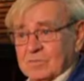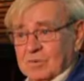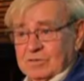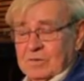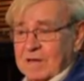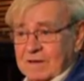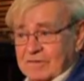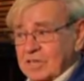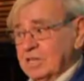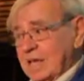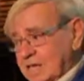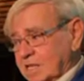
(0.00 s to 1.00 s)
But whenever you
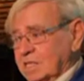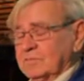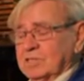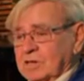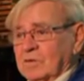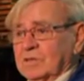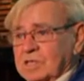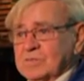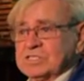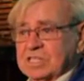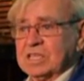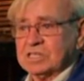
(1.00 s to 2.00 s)
needed them to go on the
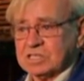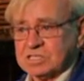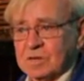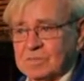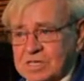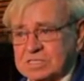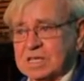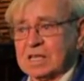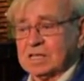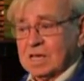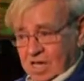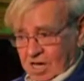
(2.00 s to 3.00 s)
machine, you simply said,
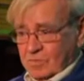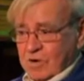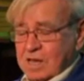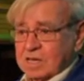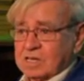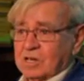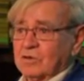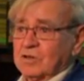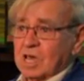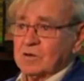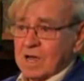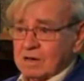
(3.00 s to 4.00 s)
"I'm ready to go
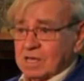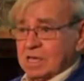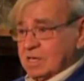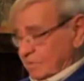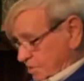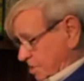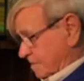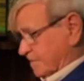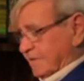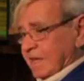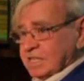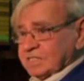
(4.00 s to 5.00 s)
now, Mary.
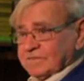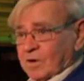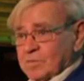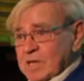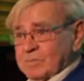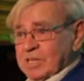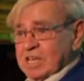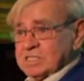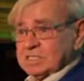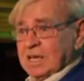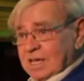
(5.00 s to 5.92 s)
Feed this for me, please."